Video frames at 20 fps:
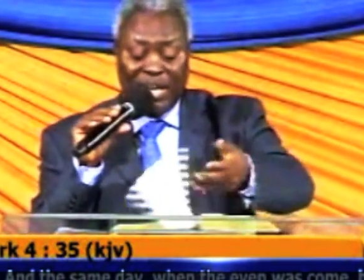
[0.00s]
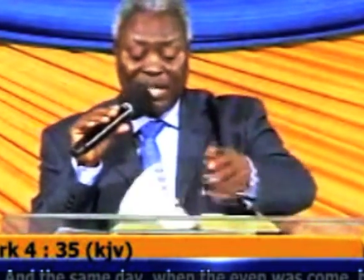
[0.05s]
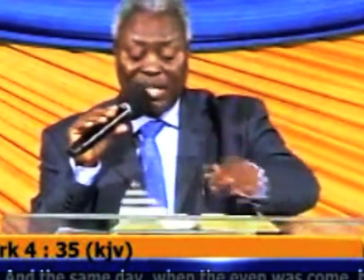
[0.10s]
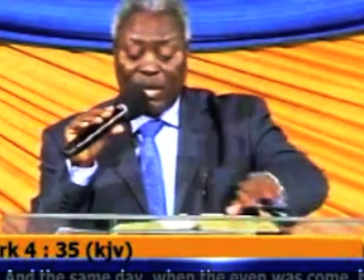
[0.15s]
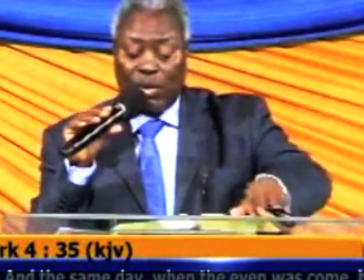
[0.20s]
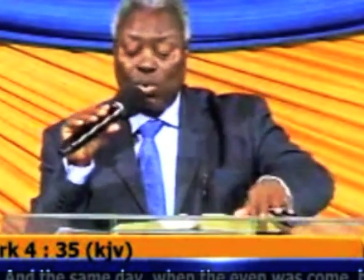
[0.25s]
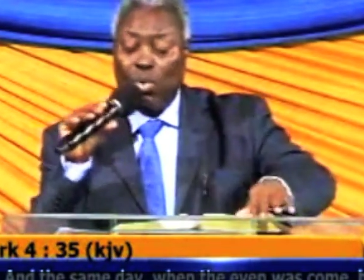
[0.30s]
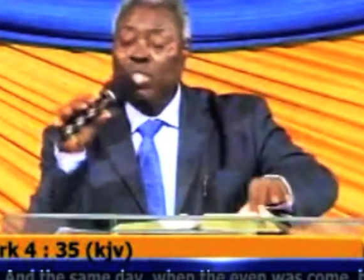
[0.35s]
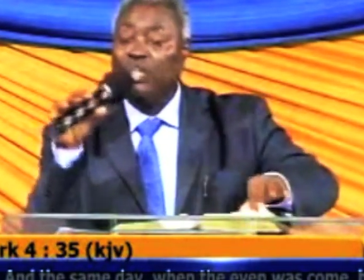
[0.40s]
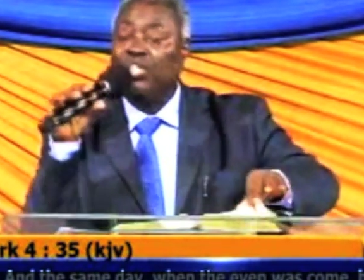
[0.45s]

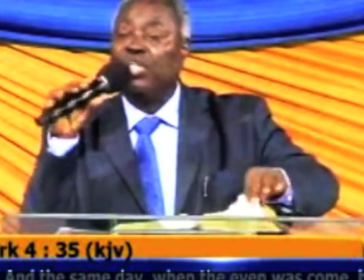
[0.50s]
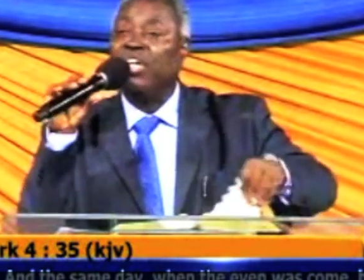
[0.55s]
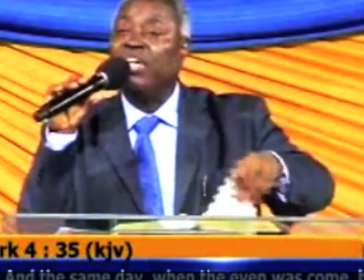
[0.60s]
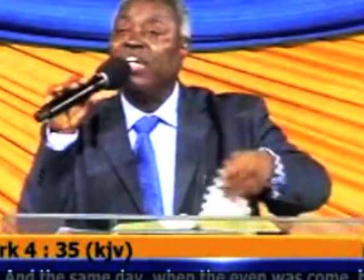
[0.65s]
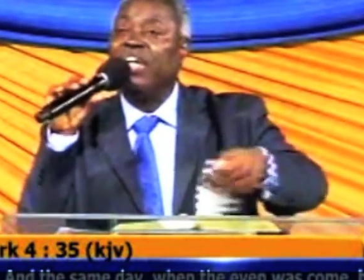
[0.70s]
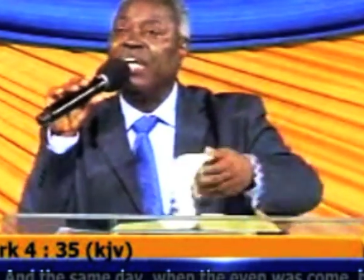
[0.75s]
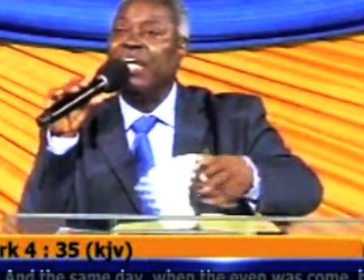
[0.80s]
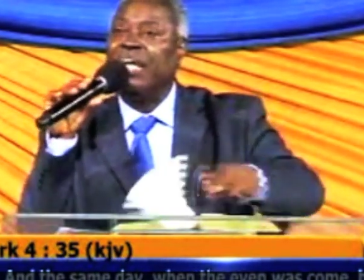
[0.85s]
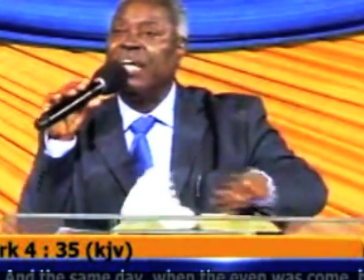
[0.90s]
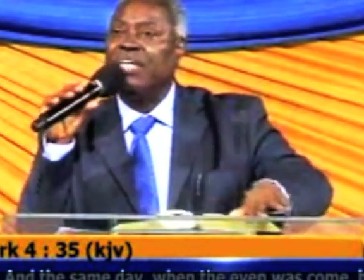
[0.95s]
The
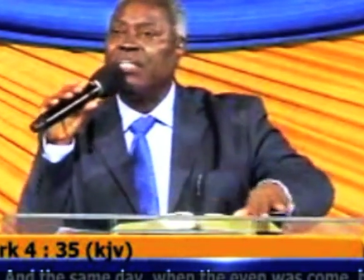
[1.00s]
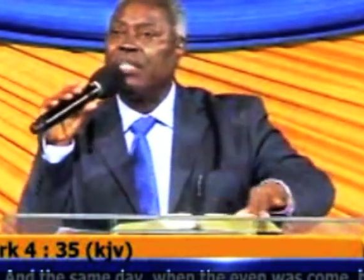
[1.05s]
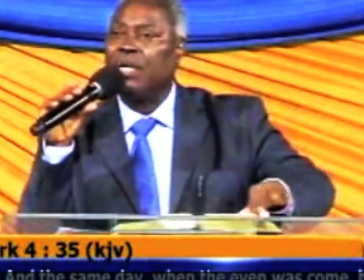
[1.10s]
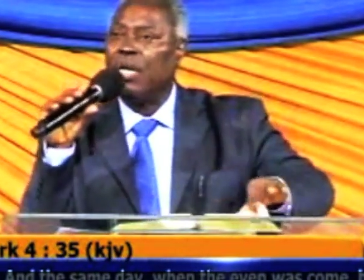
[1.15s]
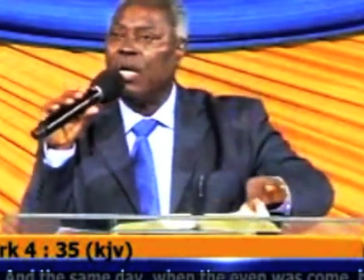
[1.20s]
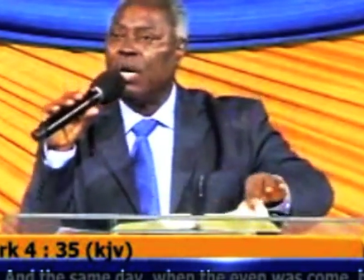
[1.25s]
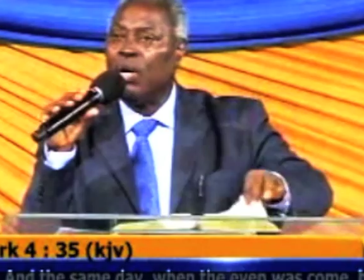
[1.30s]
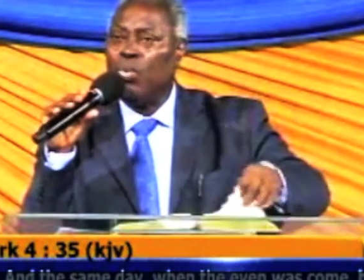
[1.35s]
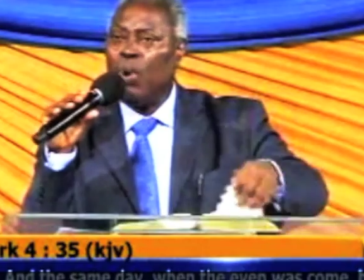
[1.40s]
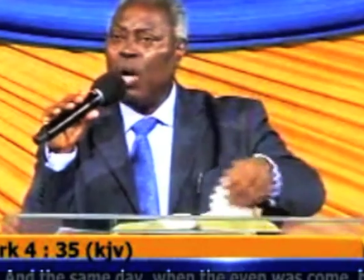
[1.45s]
question is,
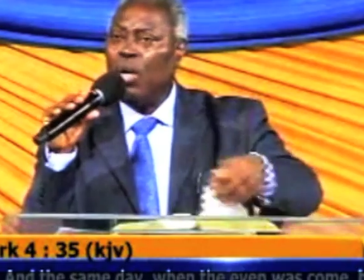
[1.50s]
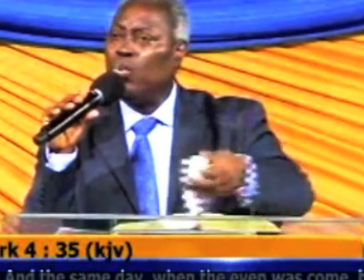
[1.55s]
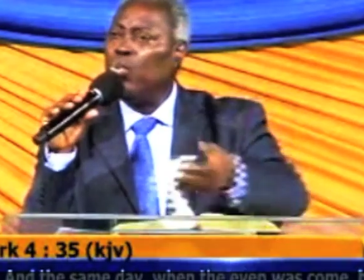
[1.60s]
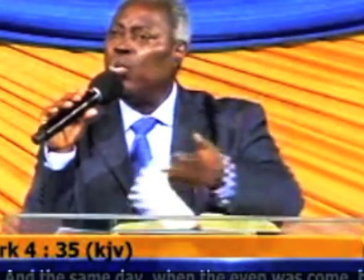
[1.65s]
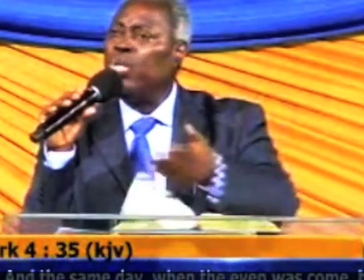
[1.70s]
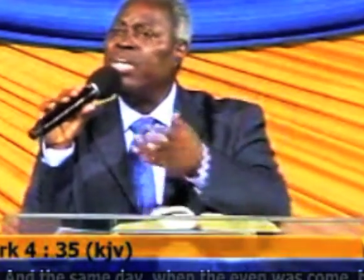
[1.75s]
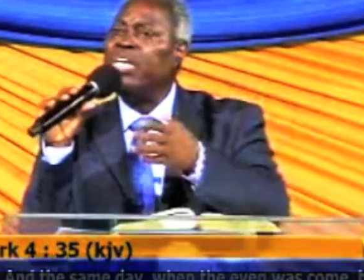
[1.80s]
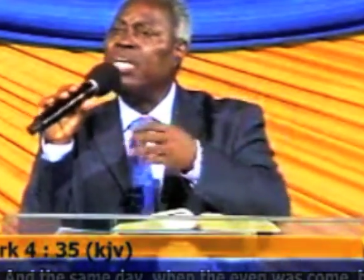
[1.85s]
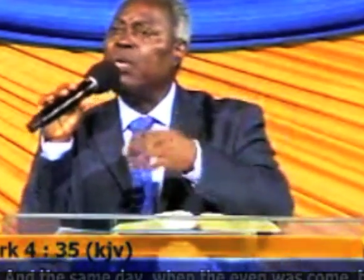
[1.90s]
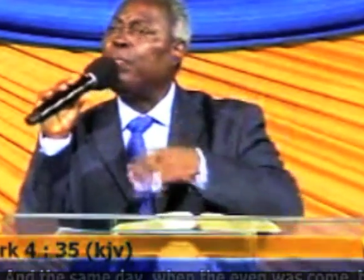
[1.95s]
why
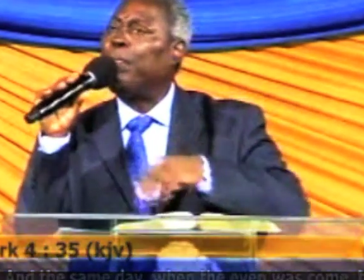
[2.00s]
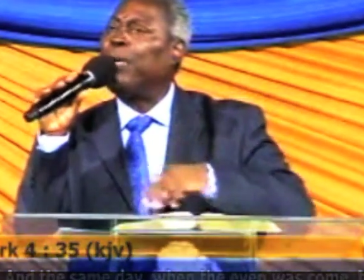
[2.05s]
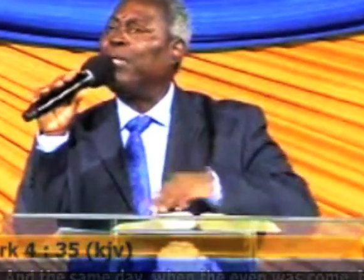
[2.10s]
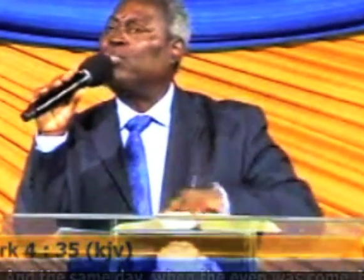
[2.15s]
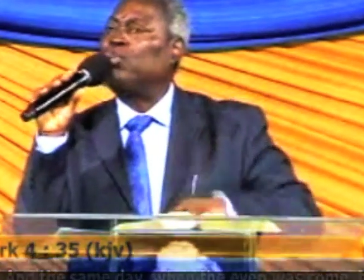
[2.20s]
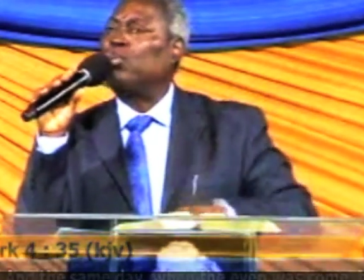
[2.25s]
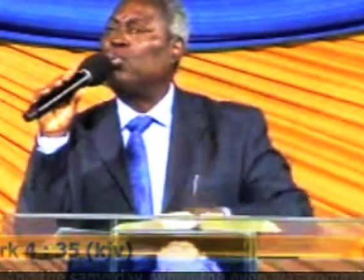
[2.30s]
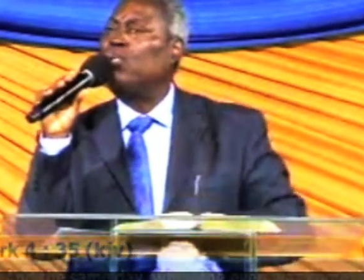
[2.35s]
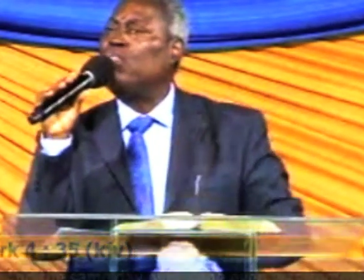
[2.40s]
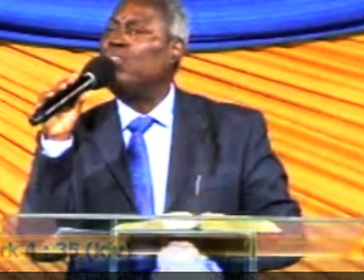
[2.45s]
will he
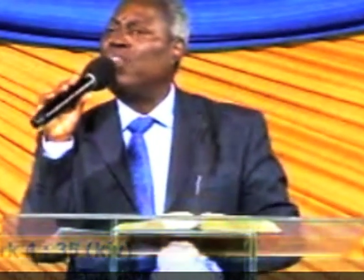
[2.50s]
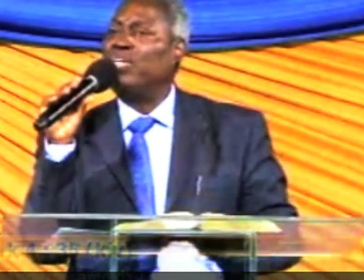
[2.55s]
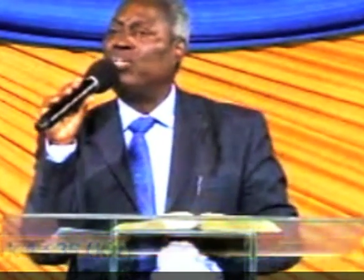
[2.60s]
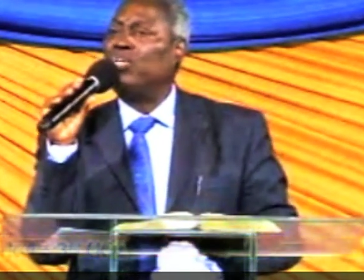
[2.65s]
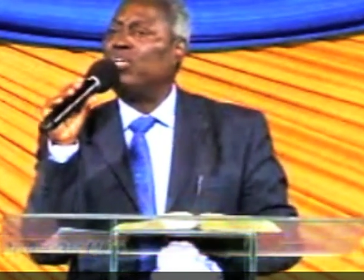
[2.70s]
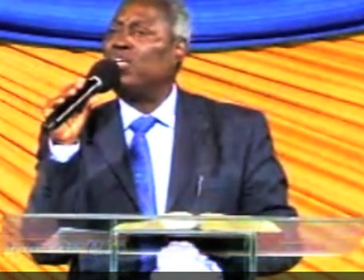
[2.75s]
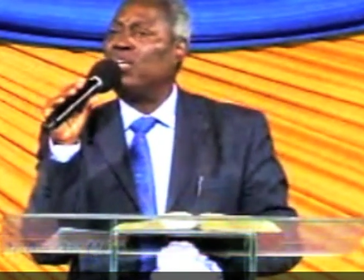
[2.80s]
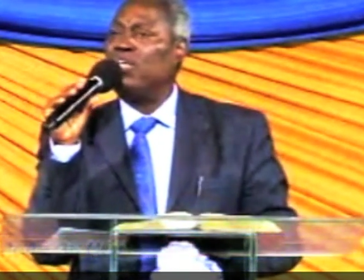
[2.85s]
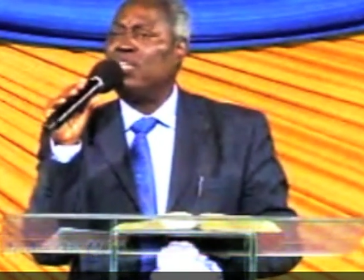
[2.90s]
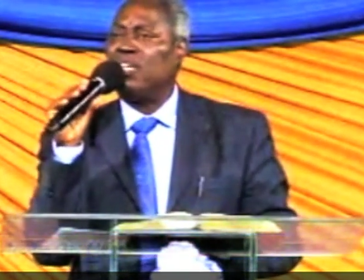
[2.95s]
pass over
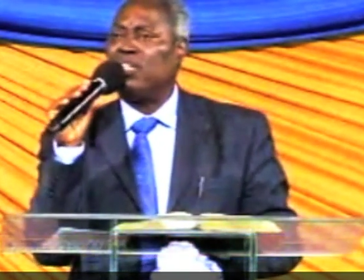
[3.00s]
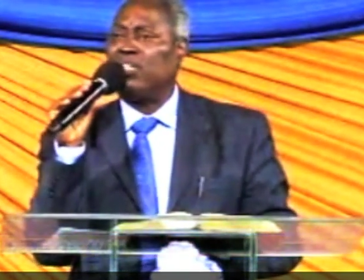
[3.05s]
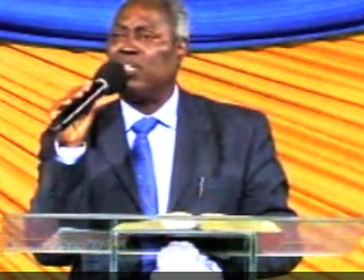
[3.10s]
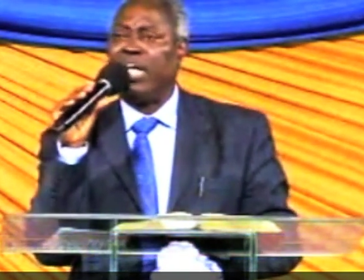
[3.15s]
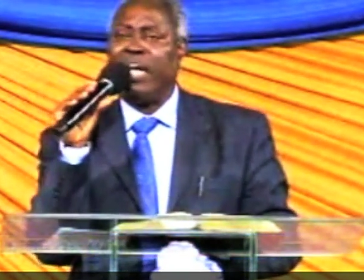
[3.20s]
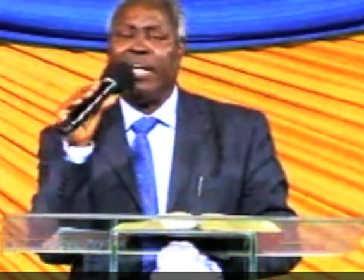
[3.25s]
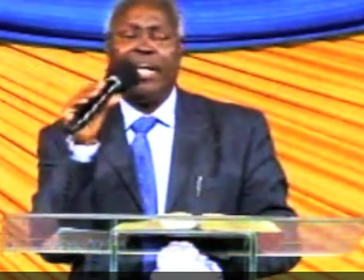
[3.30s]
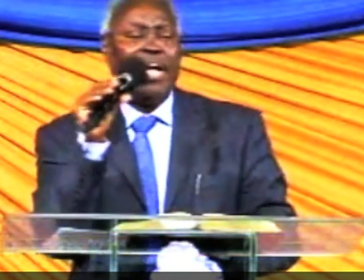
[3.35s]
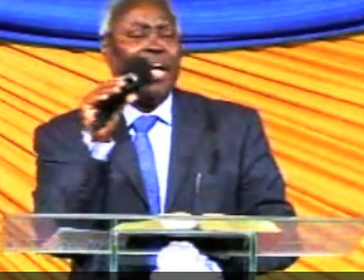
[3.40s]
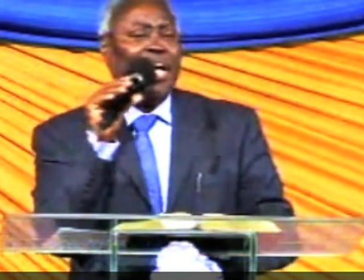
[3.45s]
to the other
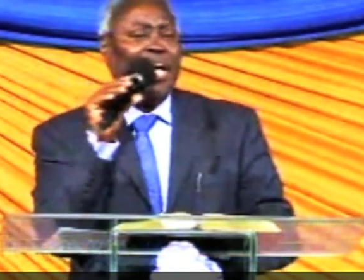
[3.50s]
side?